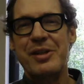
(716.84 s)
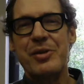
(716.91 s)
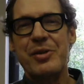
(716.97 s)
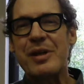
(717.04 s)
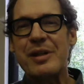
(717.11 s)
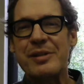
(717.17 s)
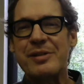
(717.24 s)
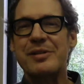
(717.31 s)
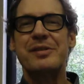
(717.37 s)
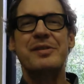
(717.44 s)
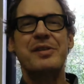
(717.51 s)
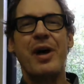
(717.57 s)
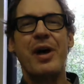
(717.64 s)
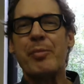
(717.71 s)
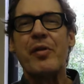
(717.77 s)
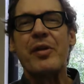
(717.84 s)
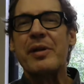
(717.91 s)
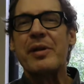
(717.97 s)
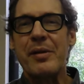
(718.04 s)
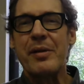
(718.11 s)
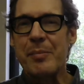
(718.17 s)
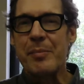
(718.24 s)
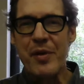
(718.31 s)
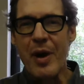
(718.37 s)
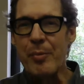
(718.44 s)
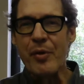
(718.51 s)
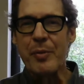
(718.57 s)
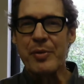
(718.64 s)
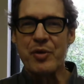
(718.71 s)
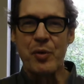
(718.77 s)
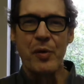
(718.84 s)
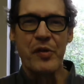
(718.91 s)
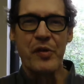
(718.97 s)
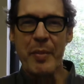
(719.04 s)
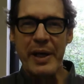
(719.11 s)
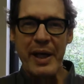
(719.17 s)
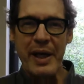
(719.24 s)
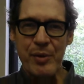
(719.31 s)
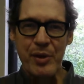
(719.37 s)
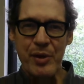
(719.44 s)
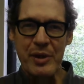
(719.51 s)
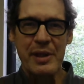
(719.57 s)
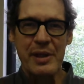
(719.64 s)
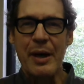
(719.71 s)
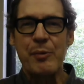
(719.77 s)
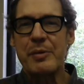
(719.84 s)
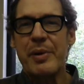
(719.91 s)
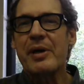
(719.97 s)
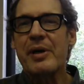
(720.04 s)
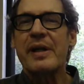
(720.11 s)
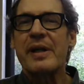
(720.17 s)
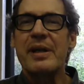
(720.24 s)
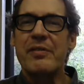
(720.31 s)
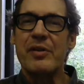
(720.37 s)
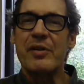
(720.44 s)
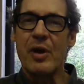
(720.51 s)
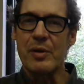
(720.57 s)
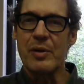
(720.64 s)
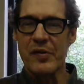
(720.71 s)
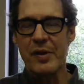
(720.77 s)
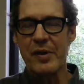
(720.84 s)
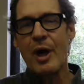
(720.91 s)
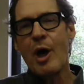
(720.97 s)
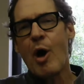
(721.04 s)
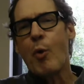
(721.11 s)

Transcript: You could double the patrols in my neighborhood and I would barely even notice.